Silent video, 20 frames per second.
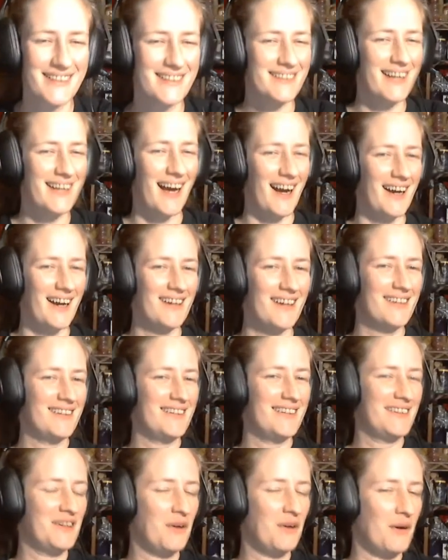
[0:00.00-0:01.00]
Nah, of
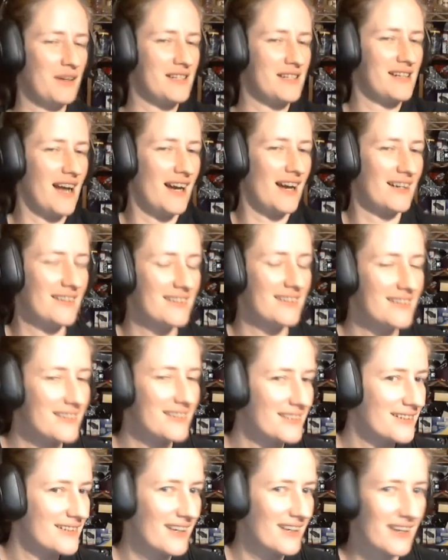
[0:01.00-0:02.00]
course not.
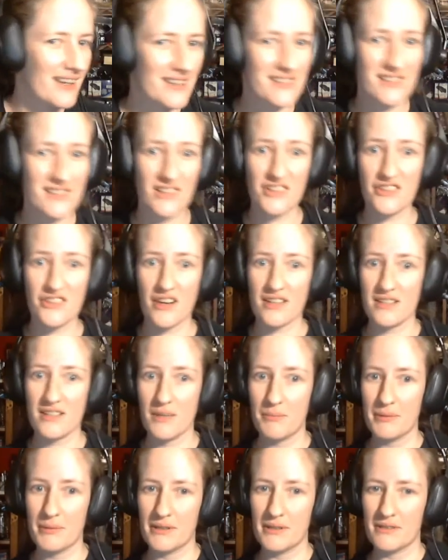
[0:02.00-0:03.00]
I still dress
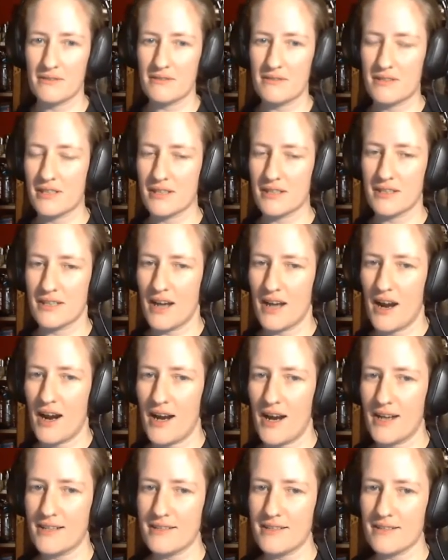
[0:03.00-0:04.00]
up in to the
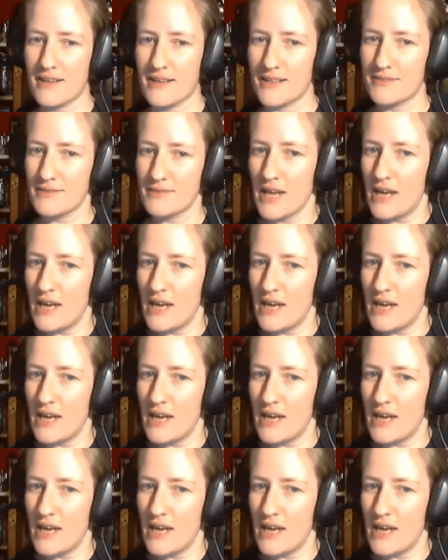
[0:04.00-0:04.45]
nines like